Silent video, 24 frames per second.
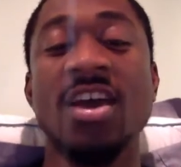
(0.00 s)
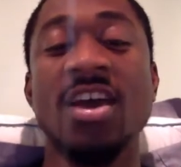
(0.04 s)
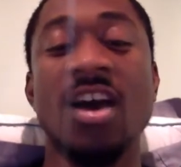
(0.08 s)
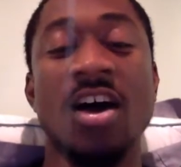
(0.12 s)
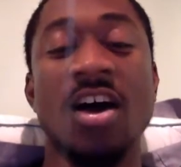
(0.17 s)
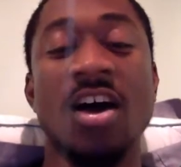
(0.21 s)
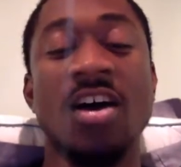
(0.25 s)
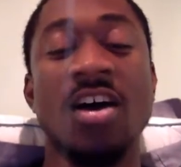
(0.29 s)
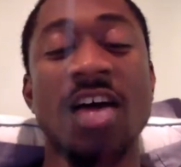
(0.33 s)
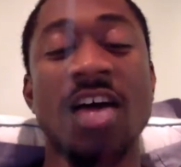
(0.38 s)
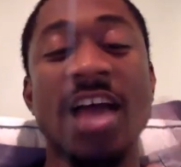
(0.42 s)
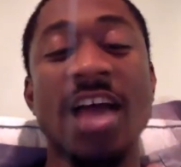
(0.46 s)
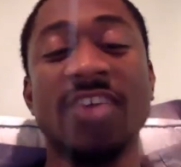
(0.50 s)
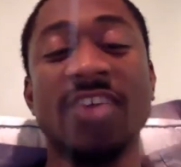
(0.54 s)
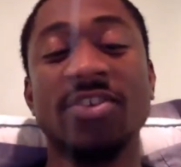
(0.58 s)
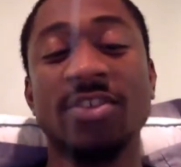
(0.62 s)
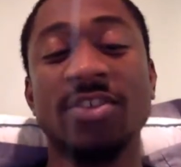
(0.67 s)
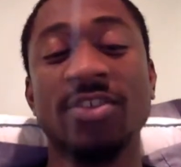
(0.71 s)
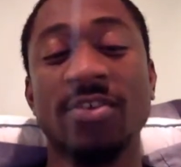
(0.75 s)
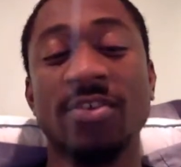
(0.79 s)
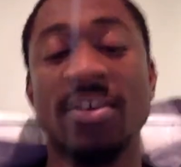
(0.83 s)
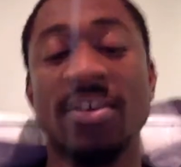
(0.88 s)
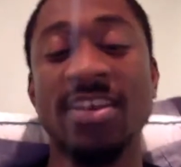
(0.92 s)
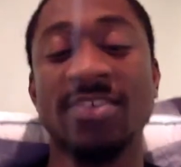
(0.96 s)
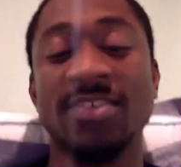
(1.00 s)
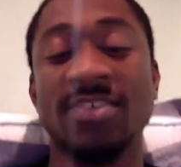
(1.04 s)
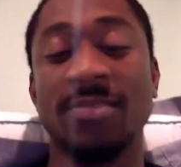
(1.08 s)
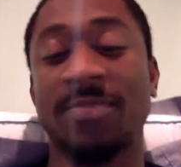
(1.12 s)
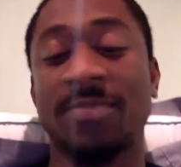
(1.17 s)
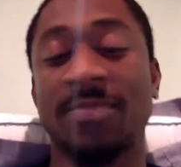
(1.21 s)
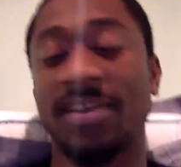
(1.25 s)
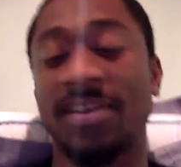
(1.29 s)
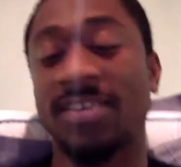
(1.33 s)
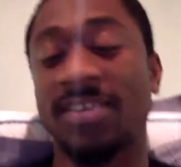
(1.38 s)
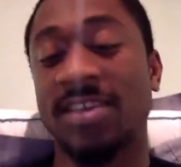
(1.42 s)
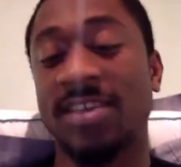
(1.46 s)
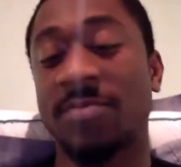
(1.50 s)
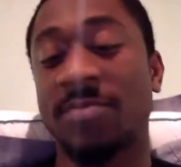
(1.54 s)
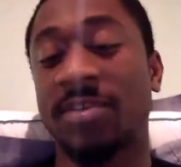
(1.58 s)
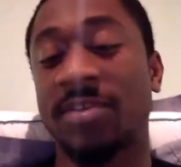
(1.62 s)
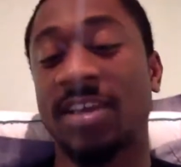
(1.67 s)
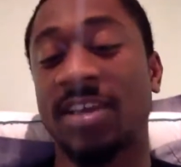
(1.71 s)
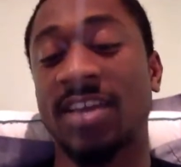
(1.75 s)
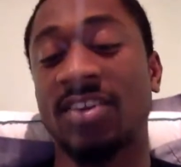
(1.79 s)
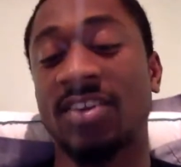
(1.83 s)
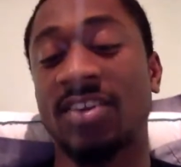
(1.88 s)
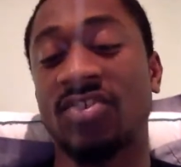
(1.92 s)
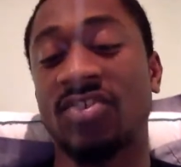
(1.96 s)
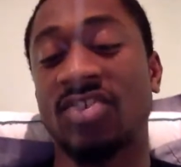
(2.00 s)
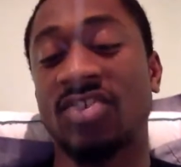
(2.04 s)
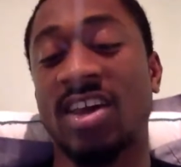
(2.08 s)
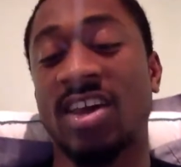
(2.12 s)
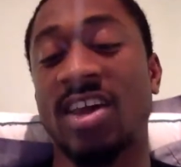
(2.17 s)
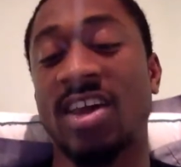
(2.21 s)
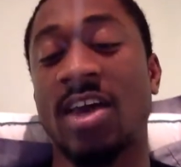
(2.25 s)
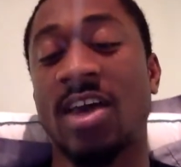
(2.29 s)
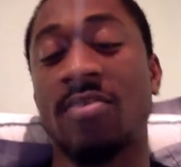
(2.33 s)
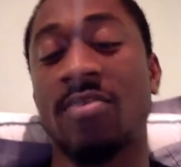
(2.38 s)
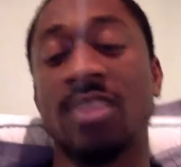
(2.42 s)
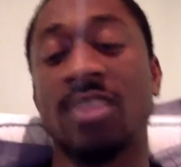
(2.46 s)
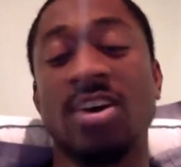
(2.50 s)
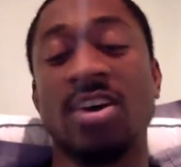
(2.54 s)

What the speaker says: Actually, there is a place I would like to shout out.